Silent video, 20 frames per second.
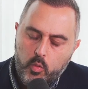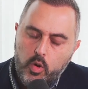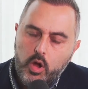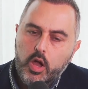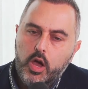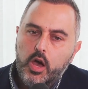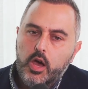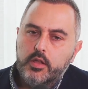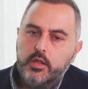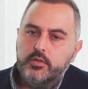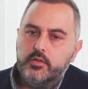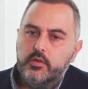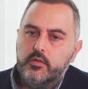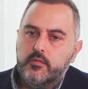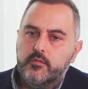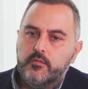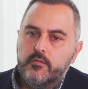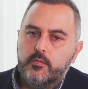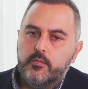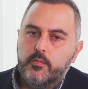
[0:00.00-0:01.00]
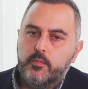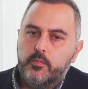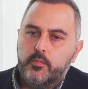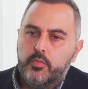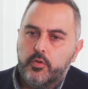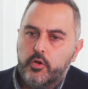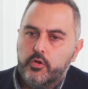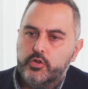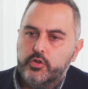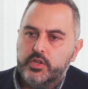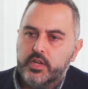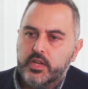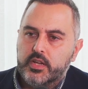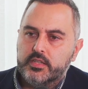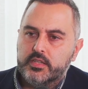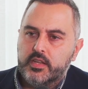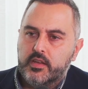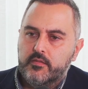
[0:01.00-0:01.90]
what kind of projects